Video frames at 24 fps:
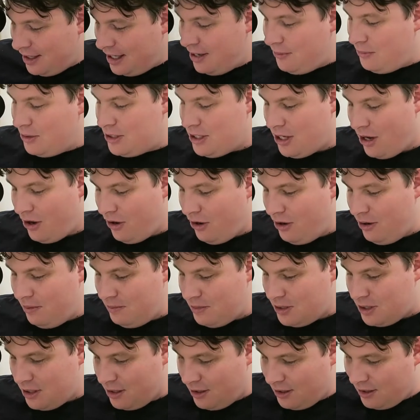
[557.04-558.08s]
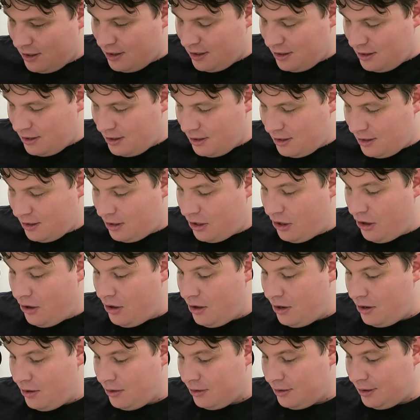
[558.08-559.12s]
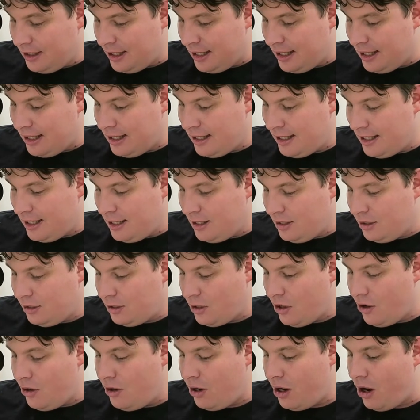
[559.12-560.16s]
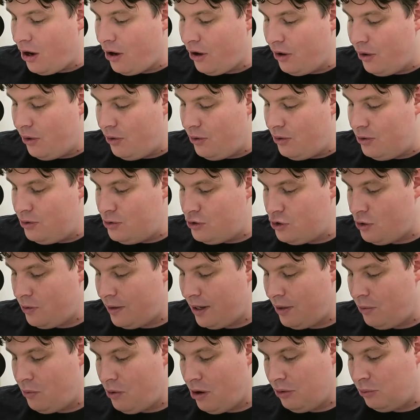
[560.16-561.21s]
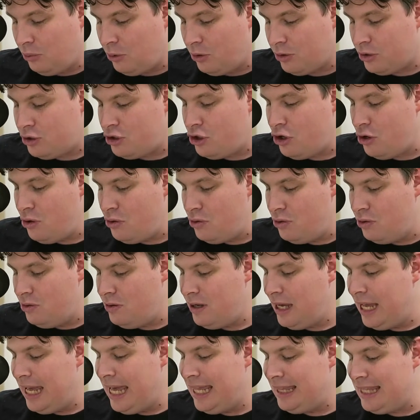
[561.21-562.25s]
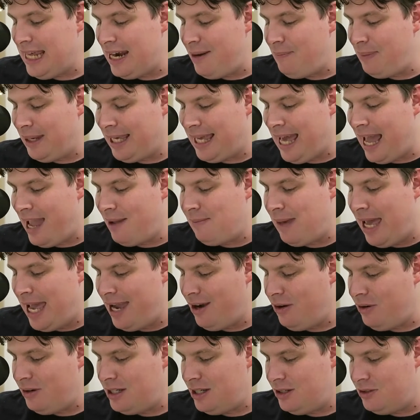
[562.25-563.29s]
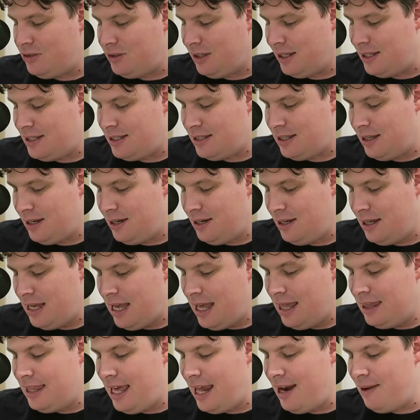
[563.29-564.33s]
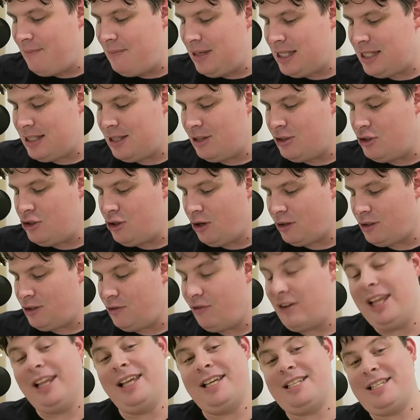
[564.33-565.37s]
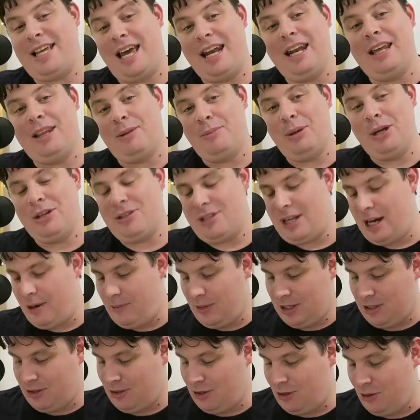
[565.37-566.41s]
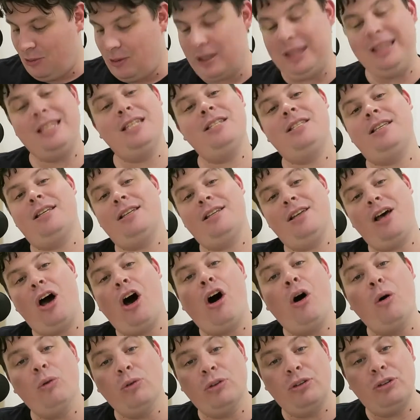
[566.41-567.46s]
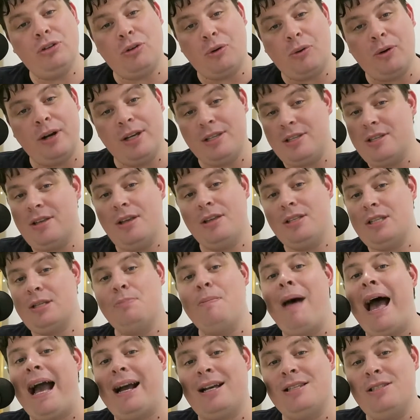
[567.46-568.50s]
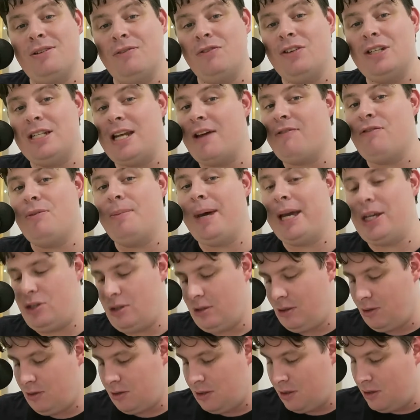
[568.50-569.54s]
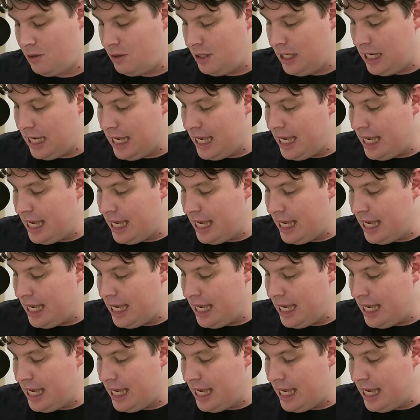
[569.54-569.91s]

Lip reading: It was home to Colonel Lodahoe during World War II. Then it became heritage listed. Then a Mr. Josh Felix, another person I went to school with. This whole story smacks of a defamation lawsuit.